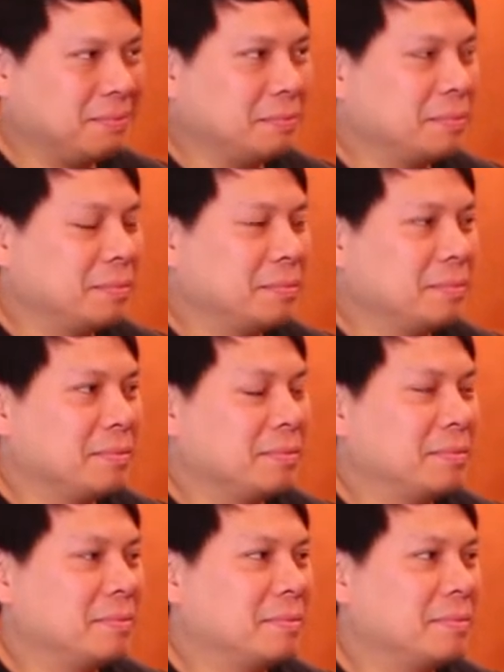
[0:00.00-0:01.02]

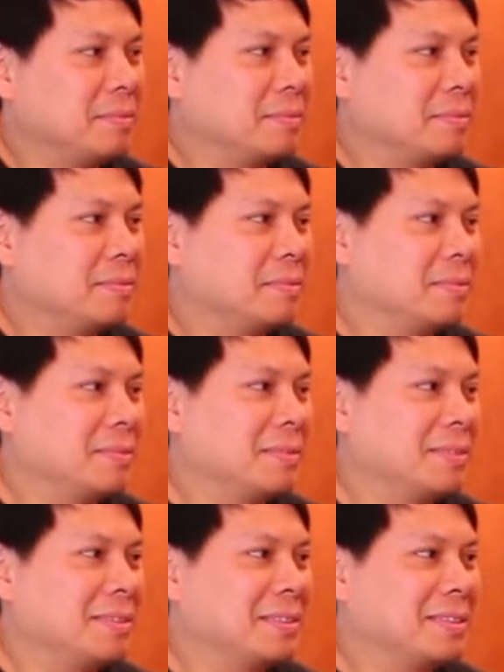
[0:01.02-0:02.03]

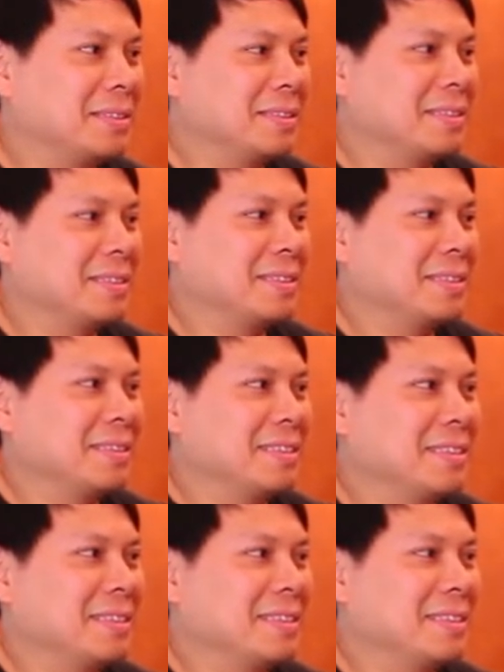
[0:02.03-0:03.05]

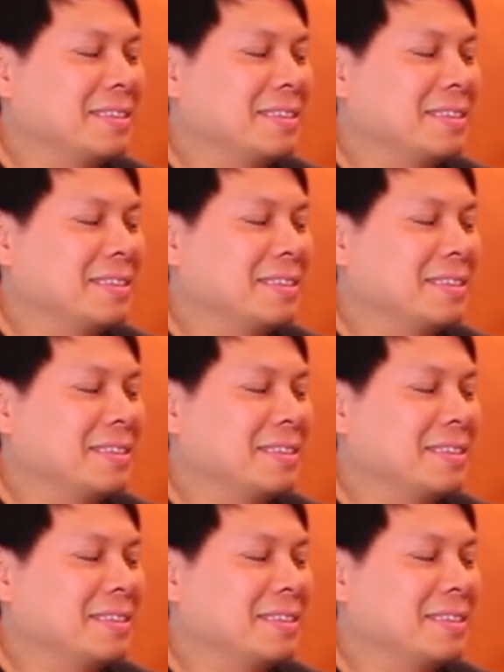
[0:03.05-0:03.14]
This person isn't speaking.